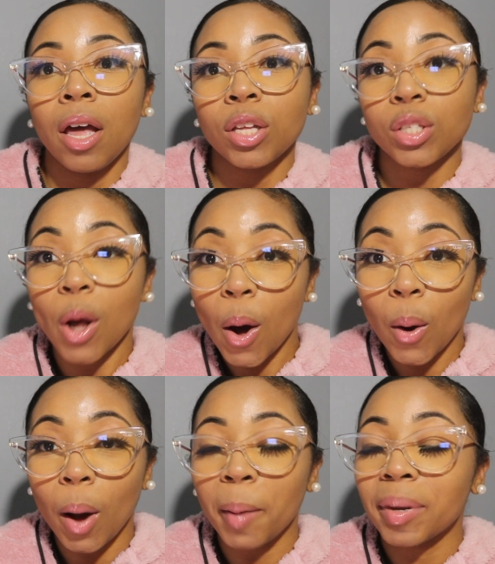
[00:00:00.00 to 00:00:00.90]
So
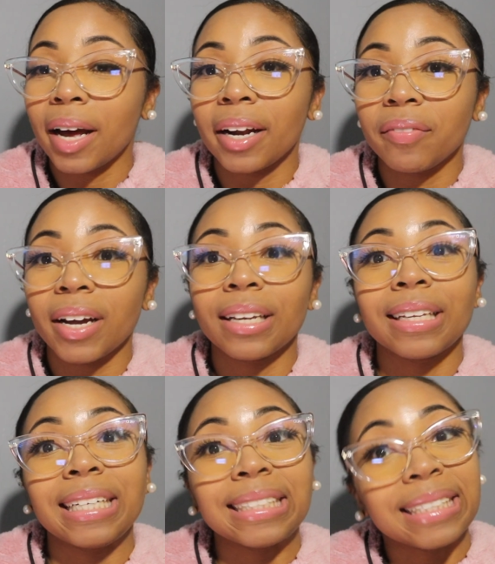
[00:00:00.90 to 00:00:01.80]
I'm glad I
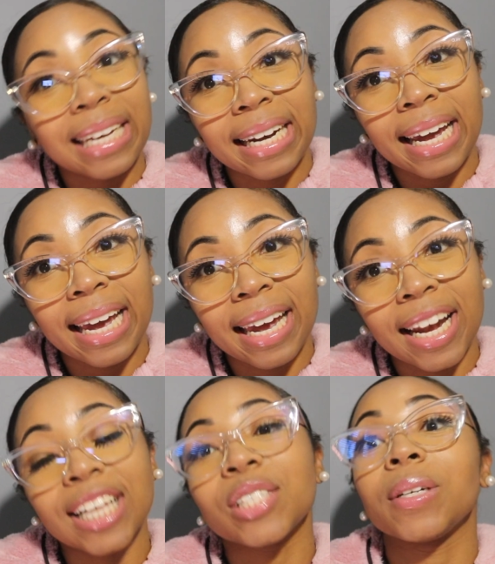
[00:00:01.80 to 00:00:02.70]
finally did it.
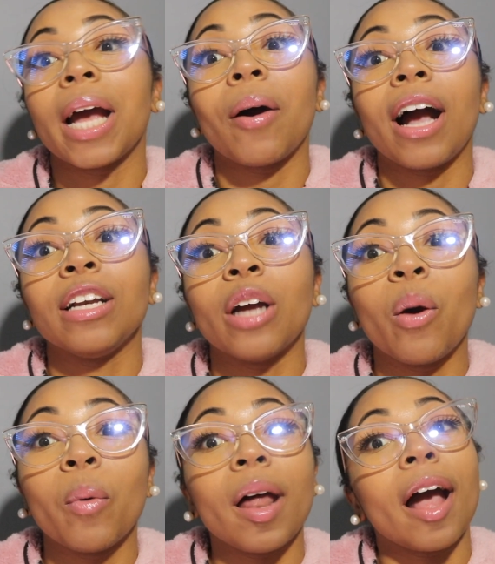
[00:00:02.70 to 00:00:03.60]
So now I know
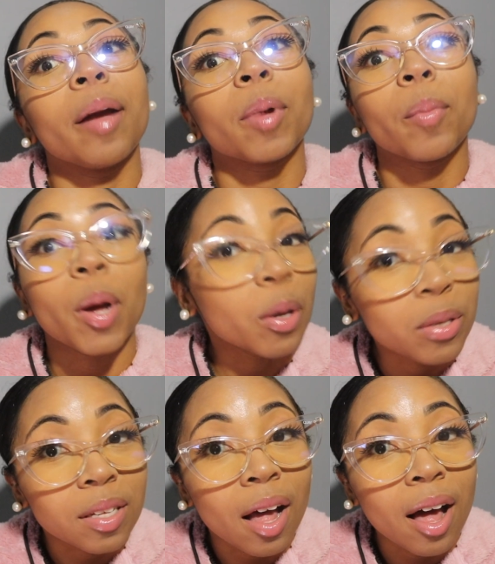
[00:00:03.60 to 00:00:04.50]
what I am
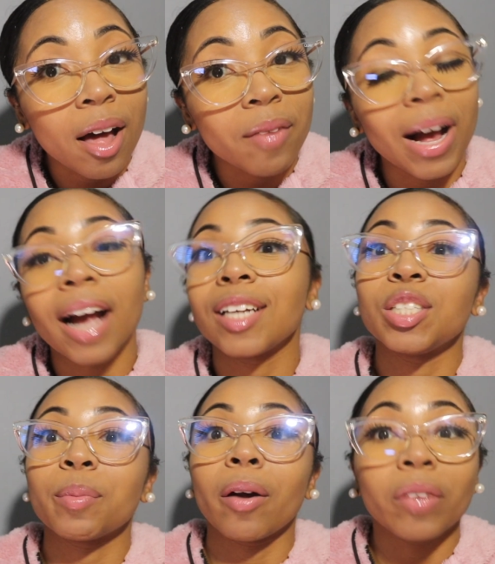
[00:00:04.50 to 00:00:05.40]
composed of. I can
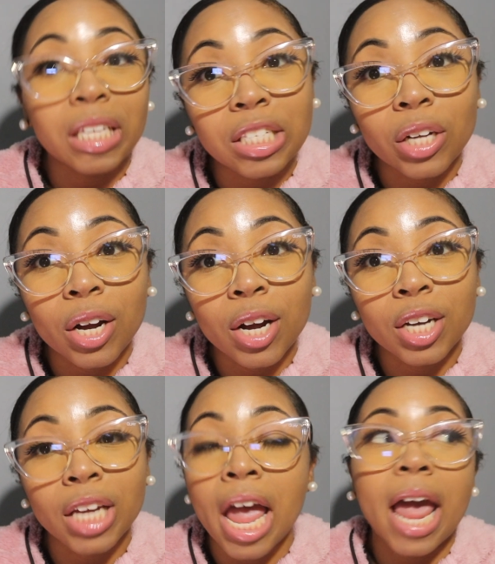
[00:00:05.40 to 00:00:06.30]
do my
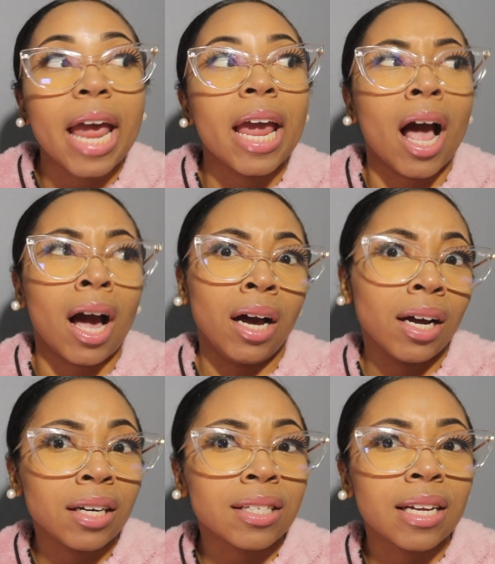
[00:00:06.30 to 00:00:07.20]
research, and I
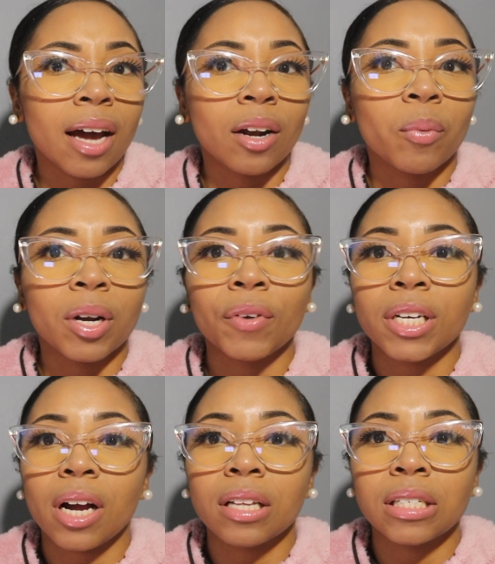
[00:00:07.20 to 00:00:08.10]
honestly kind of want to reach
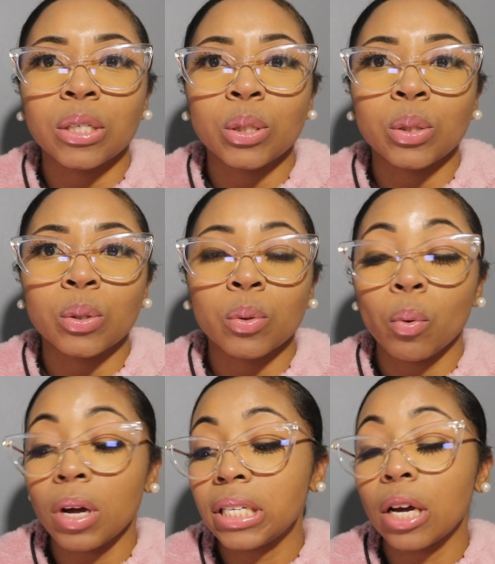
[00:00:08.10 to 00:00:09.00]
out to,
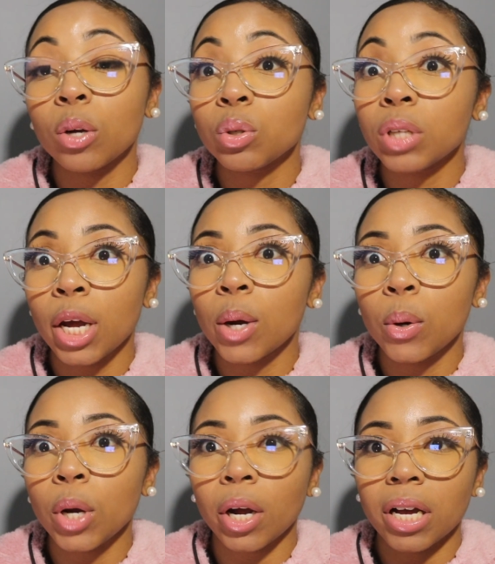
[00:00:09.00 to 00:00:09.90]
well, it tells you like who
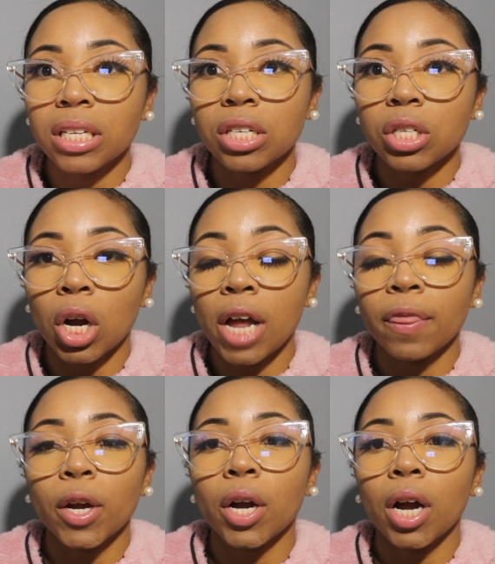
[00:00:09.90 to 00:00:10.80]
your cousins are, and
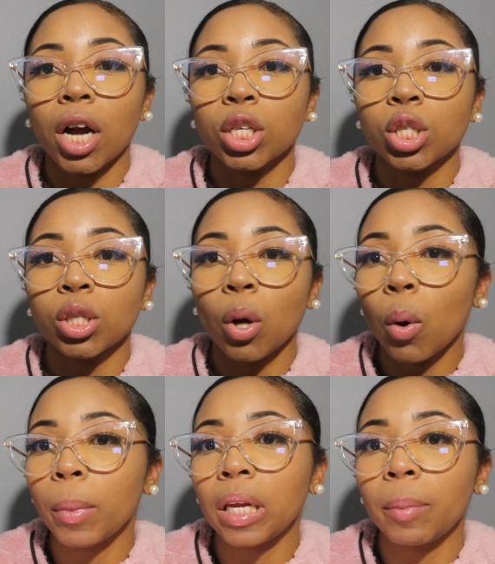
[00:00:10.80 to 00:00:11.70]
there are so
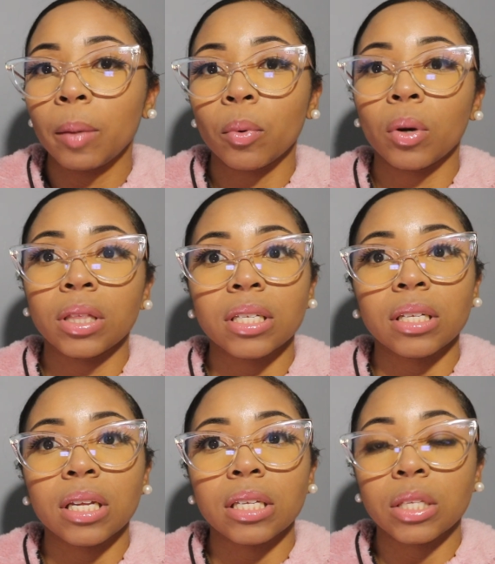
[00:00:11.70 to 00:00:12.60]
many people on this
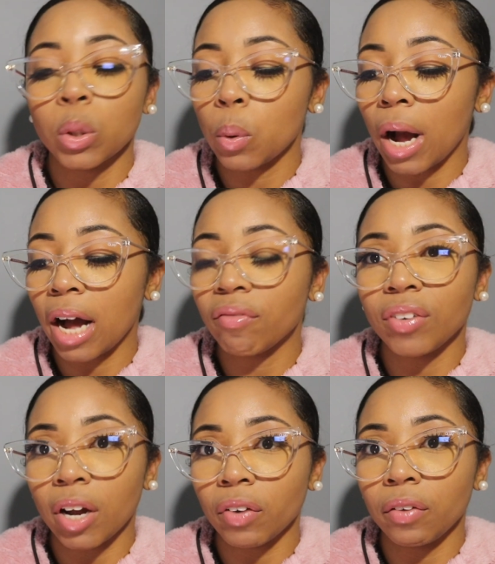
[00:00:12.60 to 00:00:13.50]
list who I've
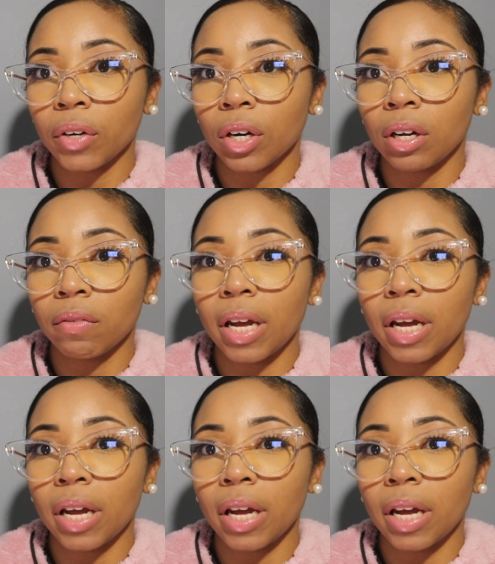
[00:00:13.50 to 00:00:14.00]
never even heard of.